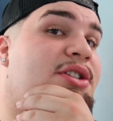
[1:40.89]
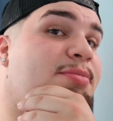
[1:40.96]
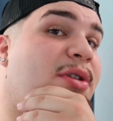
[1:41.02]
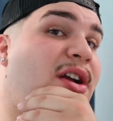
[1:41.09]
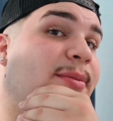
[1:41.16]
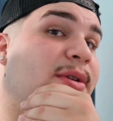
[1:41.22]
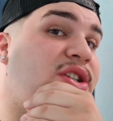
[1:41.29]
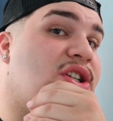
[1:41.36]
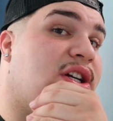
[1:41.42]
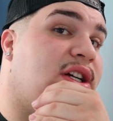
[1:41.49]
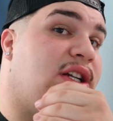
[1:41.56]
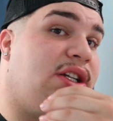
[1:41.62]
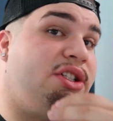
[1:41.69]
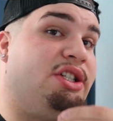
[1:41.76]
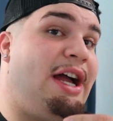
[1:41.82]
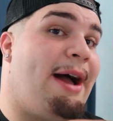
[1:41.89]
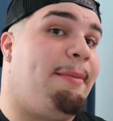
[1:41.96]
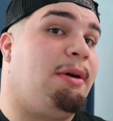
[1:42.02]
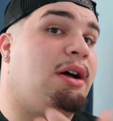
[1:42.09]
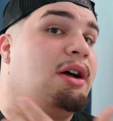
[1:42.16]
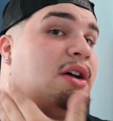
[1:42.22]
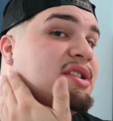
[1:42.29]
just pretty much gonna
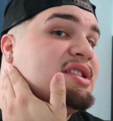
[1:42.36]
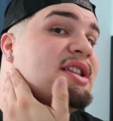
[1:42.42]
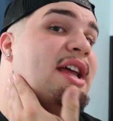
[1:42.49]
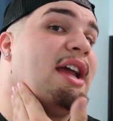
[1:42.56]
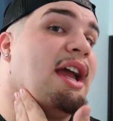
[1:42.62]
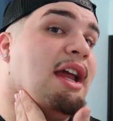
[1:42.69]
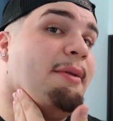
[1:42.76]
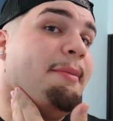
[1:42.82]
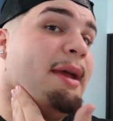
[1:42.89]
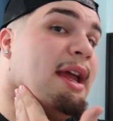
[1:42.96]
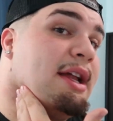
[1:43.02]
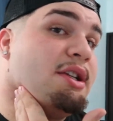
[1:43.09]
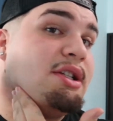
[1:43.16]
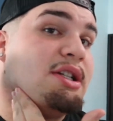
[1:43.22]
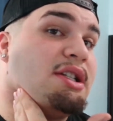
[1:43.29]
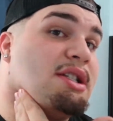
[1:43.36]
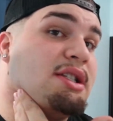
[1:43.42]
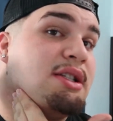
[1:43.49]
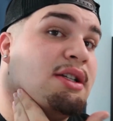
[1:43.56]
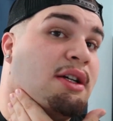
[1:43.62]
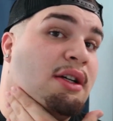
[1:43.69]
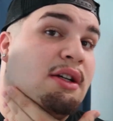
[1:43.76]
jab a stick in me and just
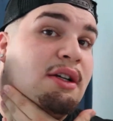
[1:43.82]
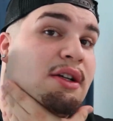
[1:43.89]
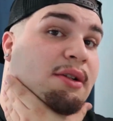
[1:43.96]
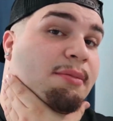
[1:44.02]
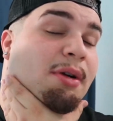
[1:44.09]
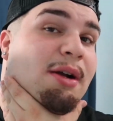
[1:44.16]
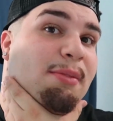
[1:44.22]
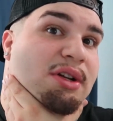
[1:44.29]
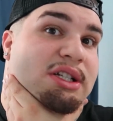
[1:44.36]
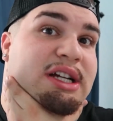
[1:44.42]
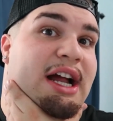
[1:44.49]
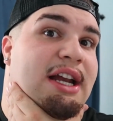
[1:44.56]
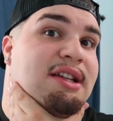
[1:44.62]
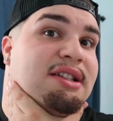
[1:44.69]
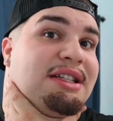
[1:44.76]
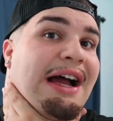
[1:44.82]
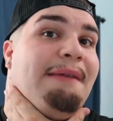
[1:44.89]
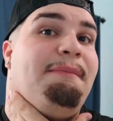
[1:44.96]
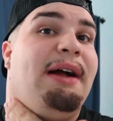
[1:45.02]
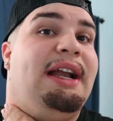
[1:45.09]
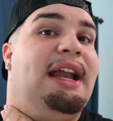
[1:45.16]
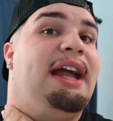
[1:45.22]
pretty much kind of
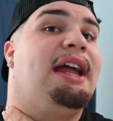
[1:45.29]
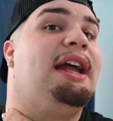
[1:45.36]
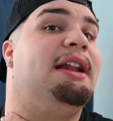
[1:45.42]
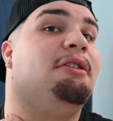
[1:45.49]
stab my neck.